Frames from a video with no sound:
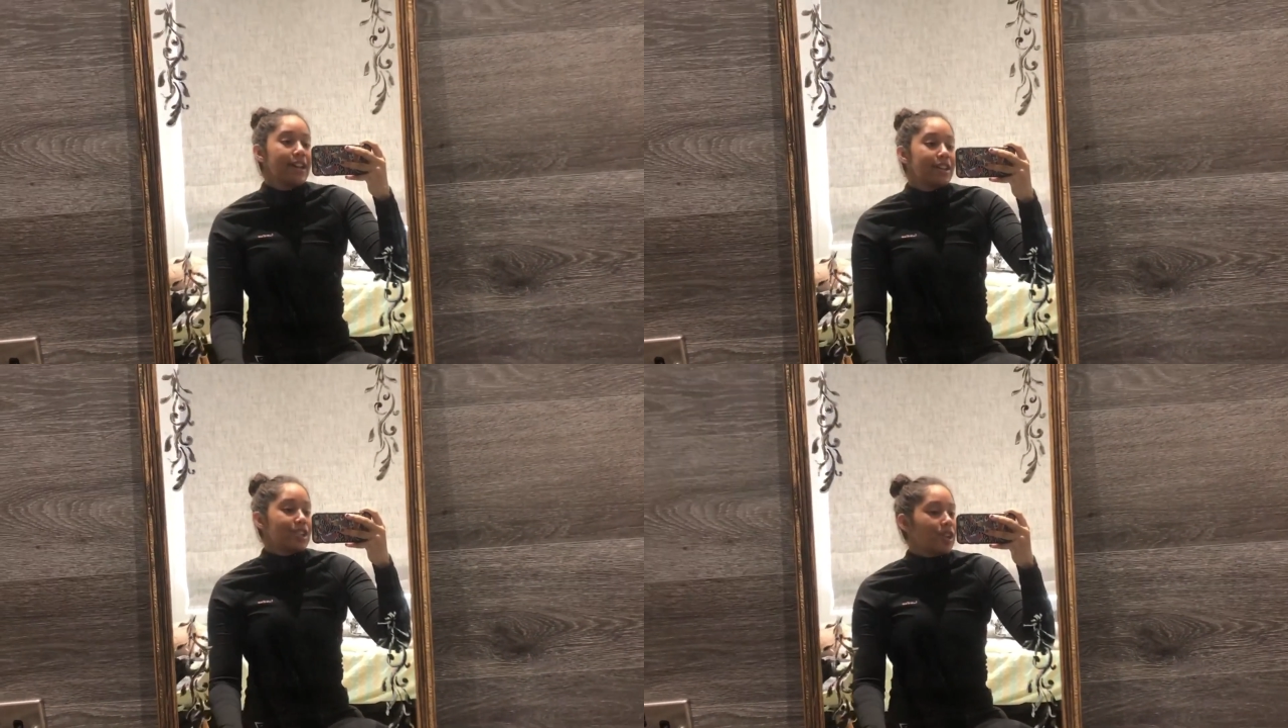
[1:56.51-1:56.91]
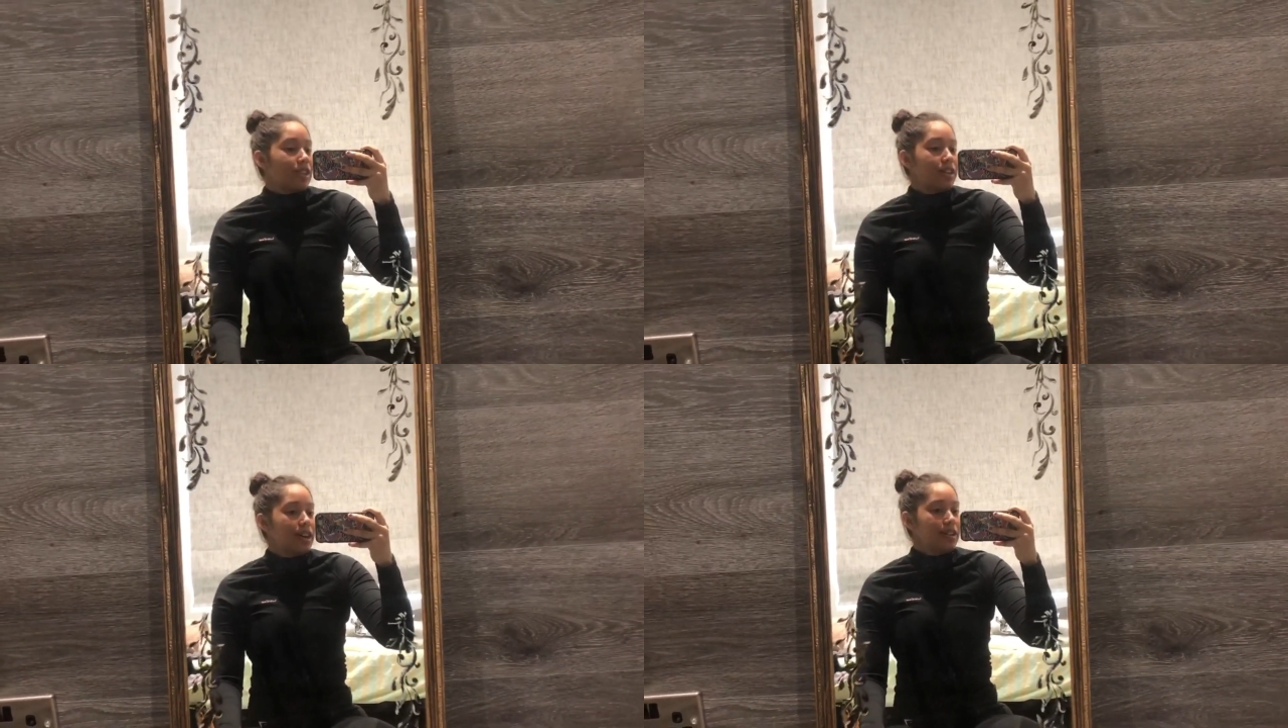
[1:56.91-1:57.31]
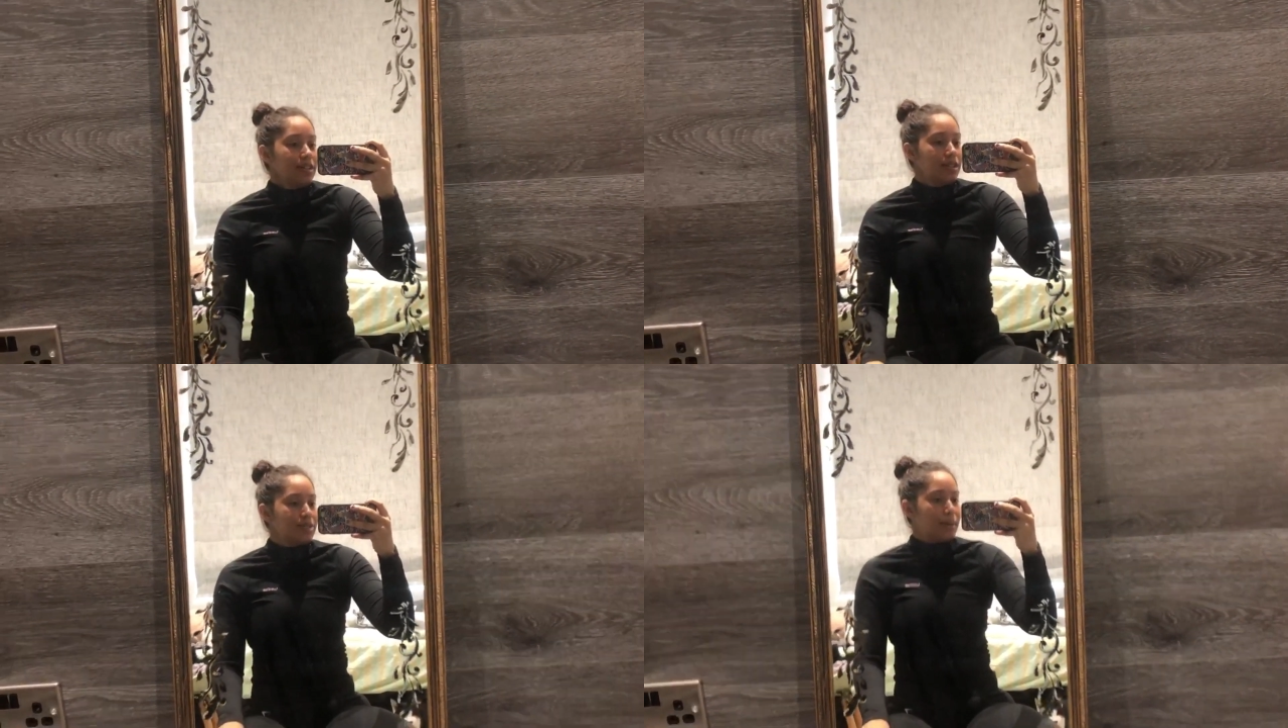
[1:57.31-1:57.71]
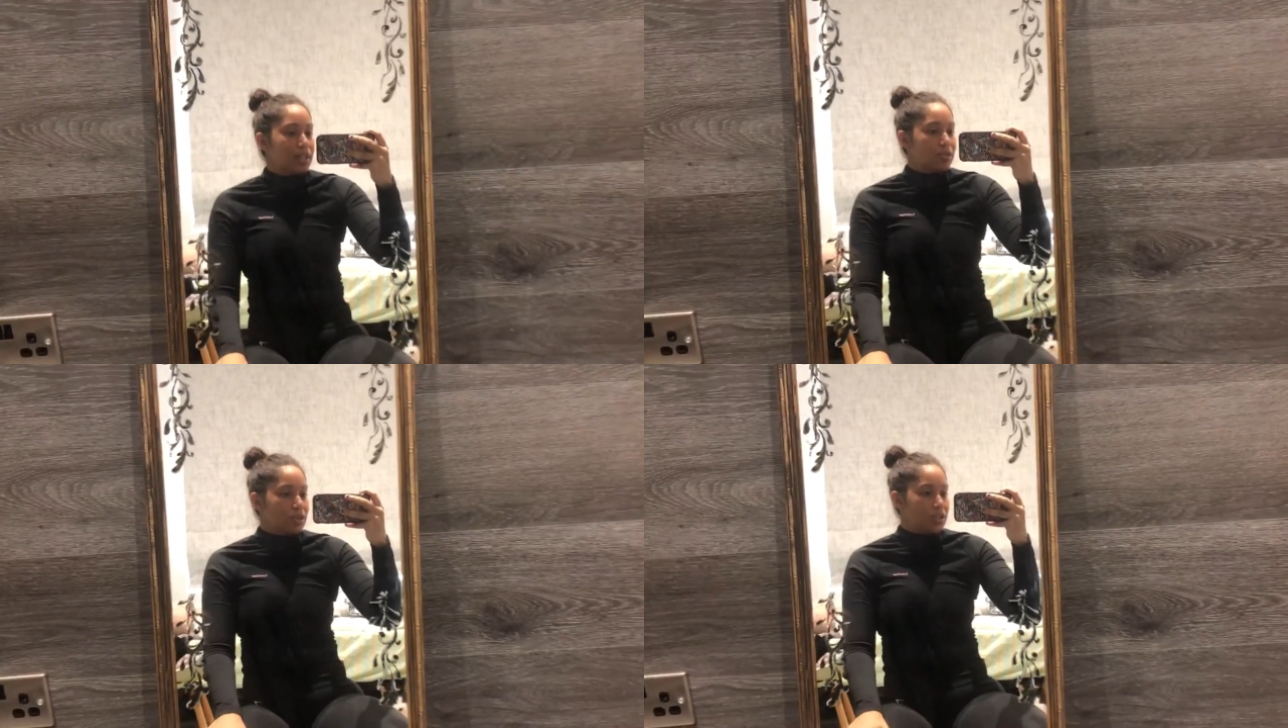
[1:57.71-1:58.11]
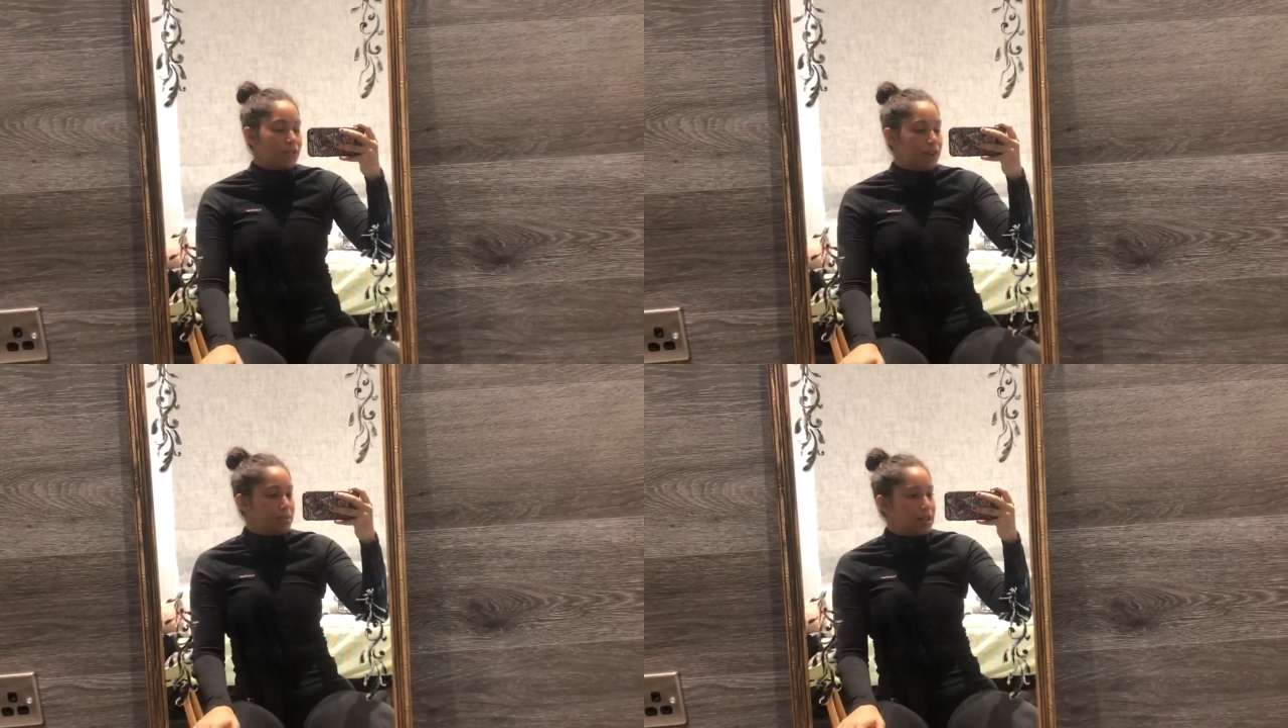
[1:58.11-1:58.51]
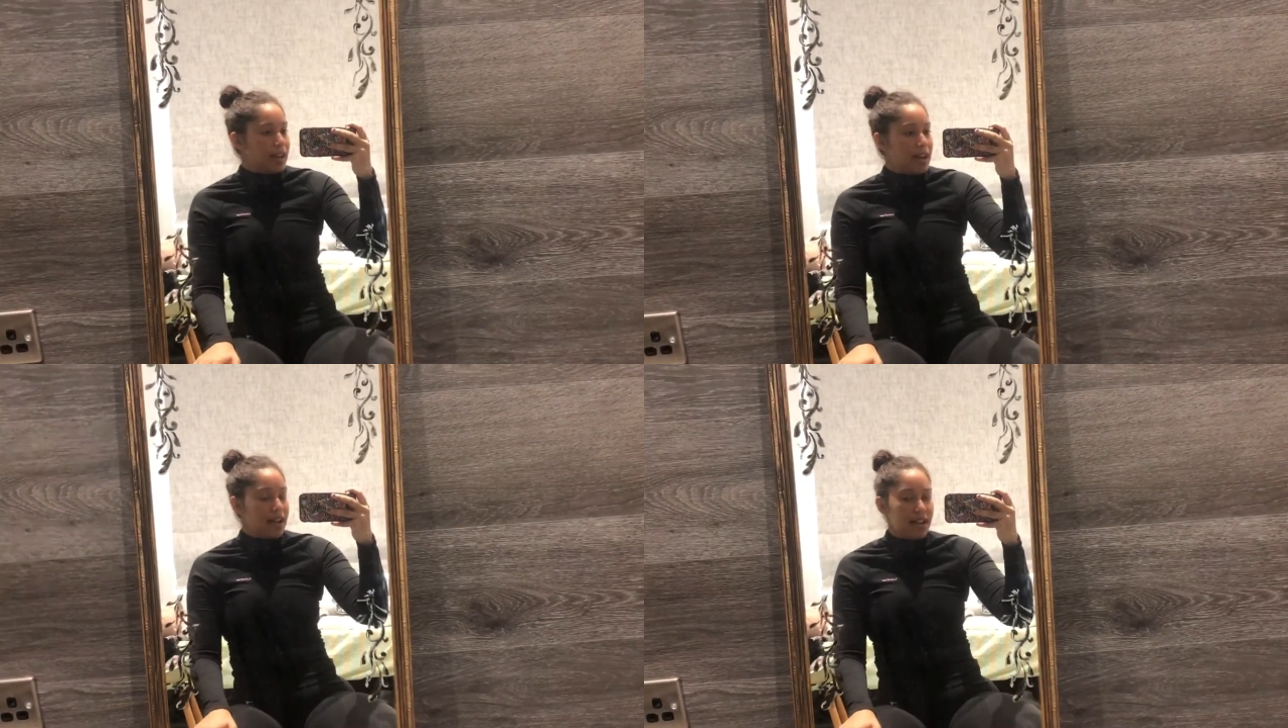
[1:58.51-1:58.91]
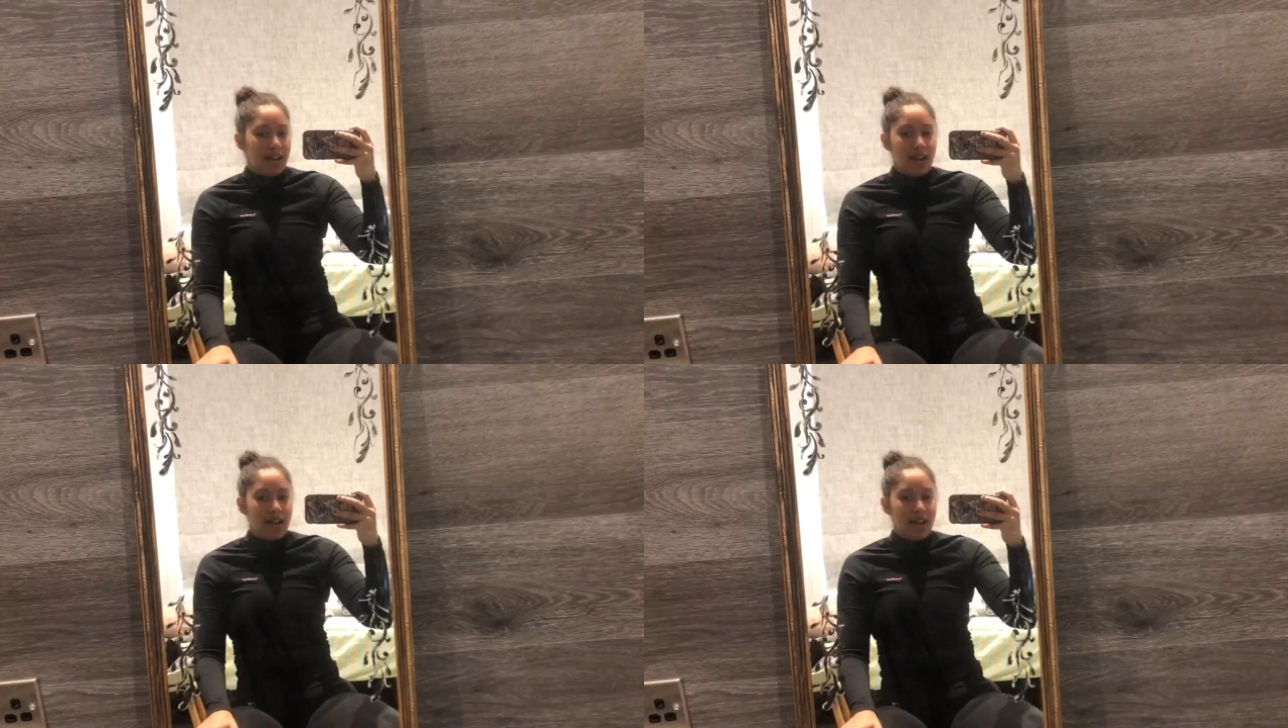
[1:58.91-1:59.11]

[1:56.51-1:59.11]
So I thought, I don't know, I might as well just film today.